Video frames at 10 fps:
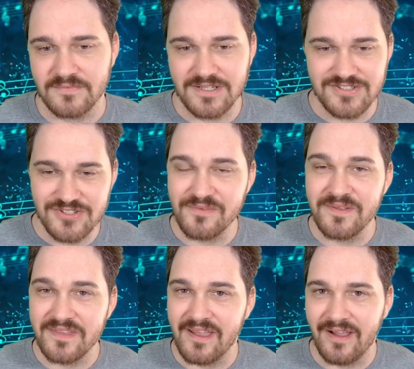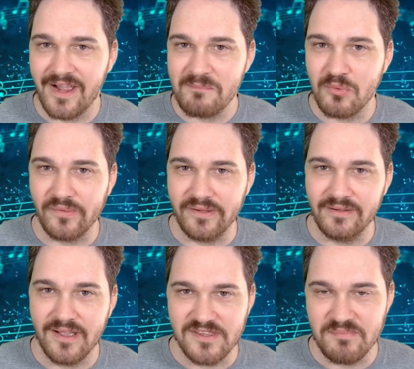I still think that high
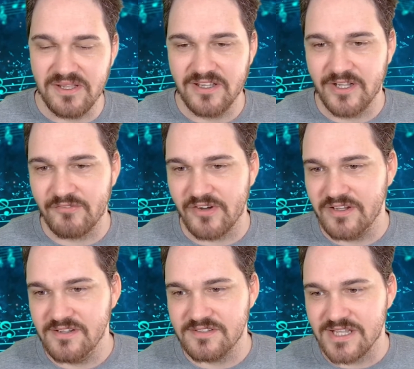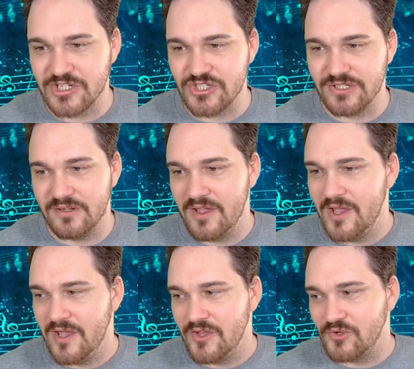point at the beginning of our E section
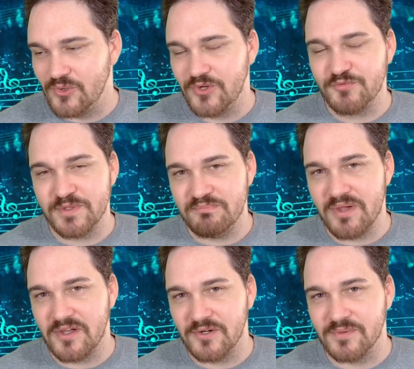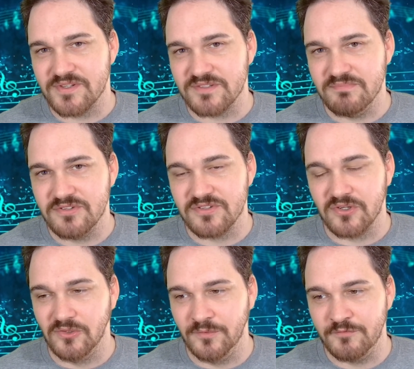could have been better with some
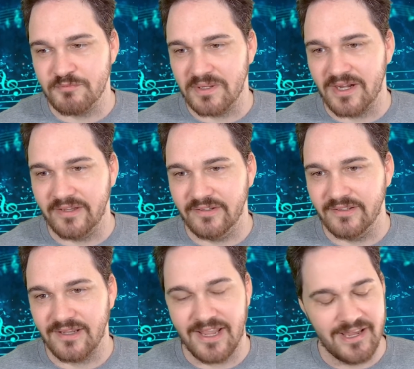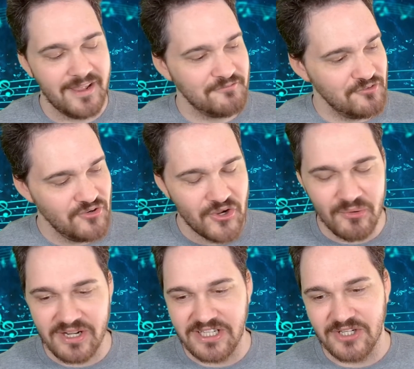musical oomph behind it. I have
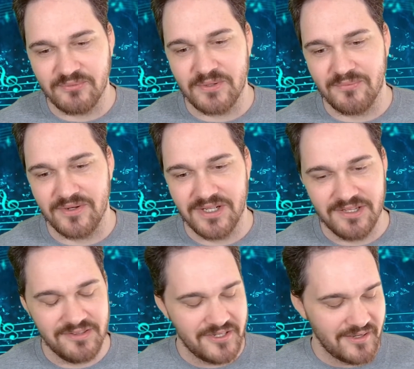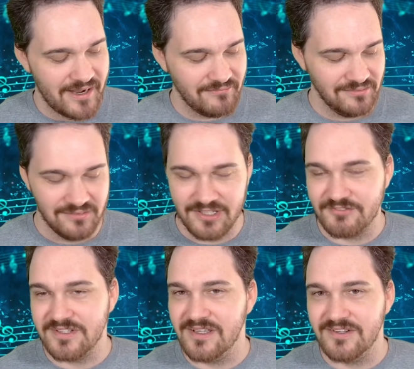no idea what went on there. I would
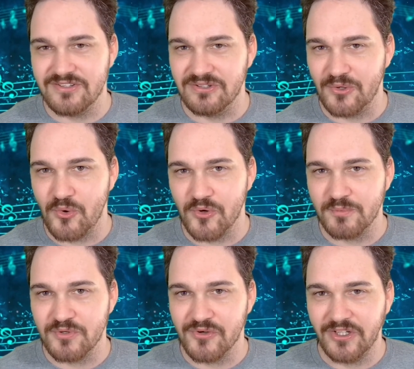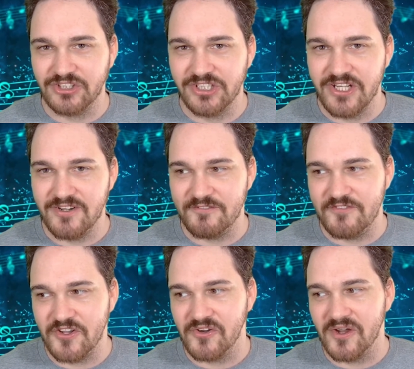love to get into the chord progression there and
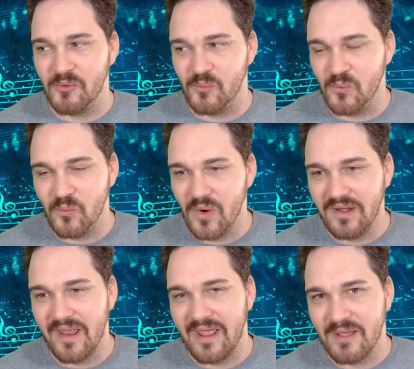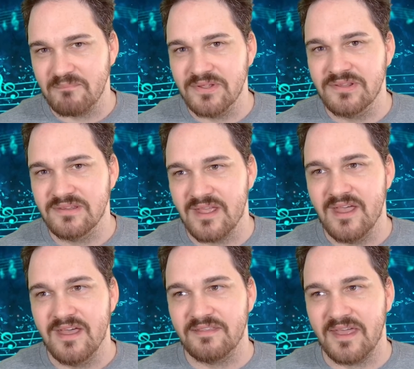figure out what happened
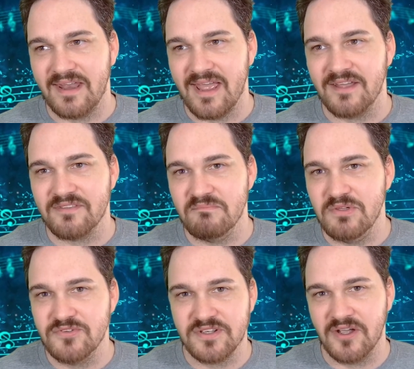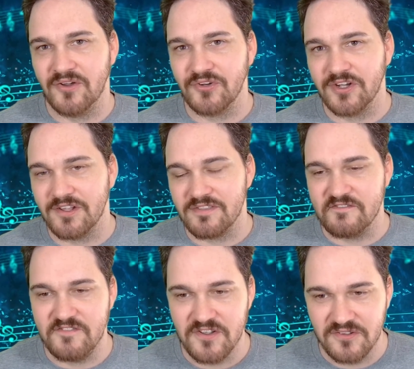that had the music undercut the
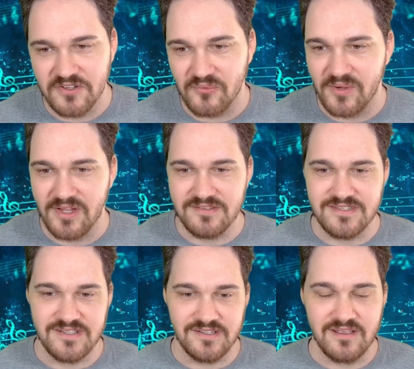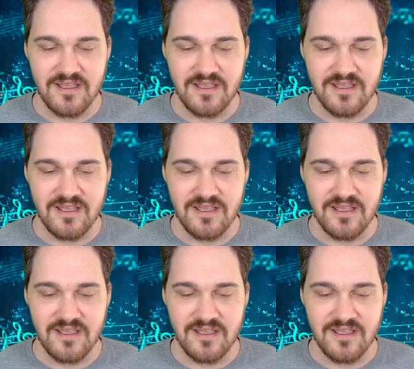feeling the way it did.